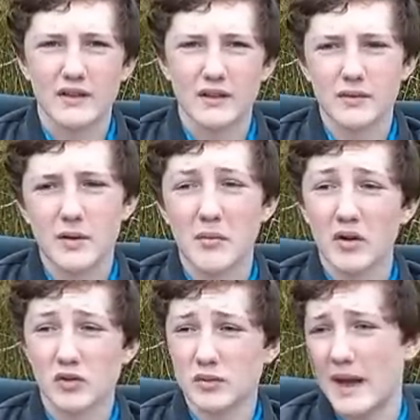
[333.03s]
sort of
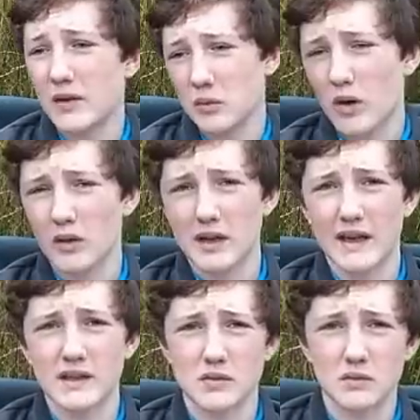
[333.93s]
commercials and wild
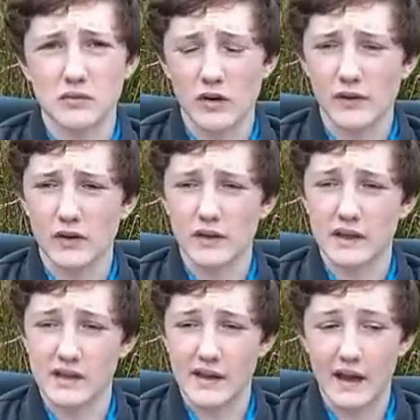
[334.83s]
lakes, rivers and
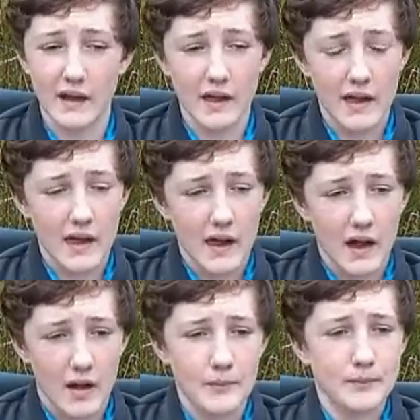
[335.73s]
things like
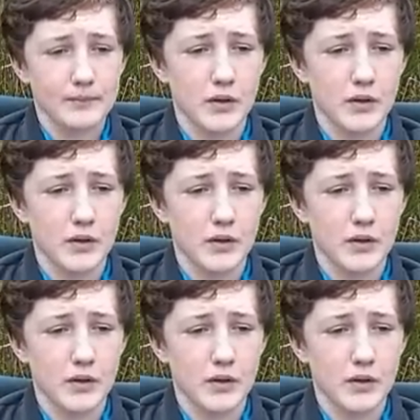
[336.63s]
that.